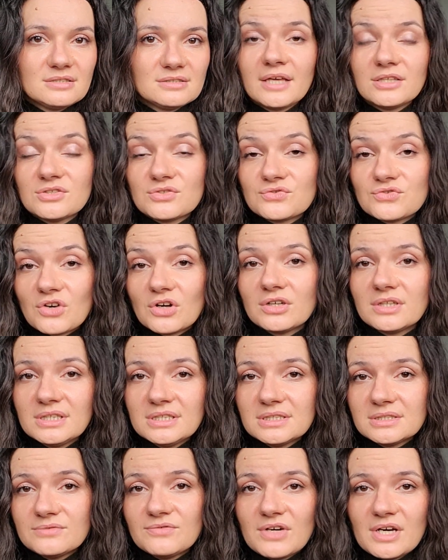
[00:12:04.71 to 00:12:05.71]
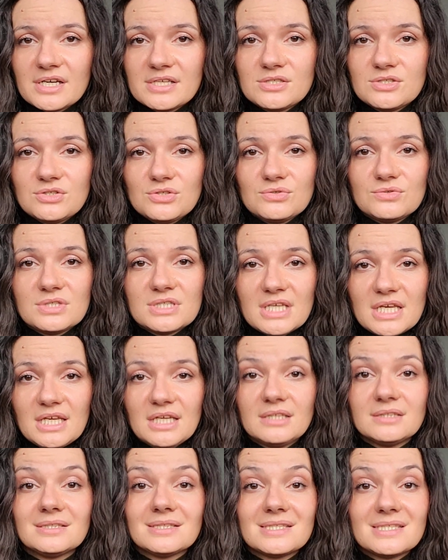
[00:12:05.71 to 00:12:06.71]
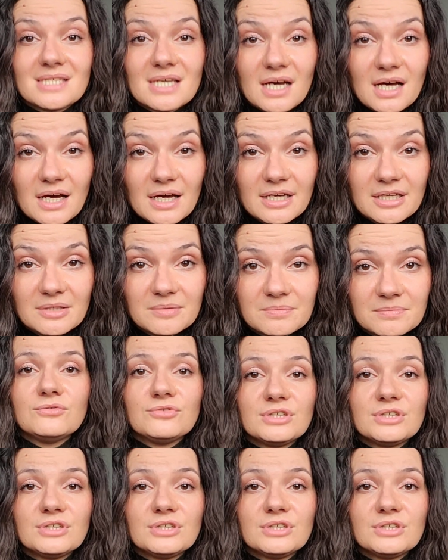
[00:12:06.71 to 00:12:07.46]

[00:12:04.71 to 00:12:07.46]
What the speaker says: I strongly advise you take the time,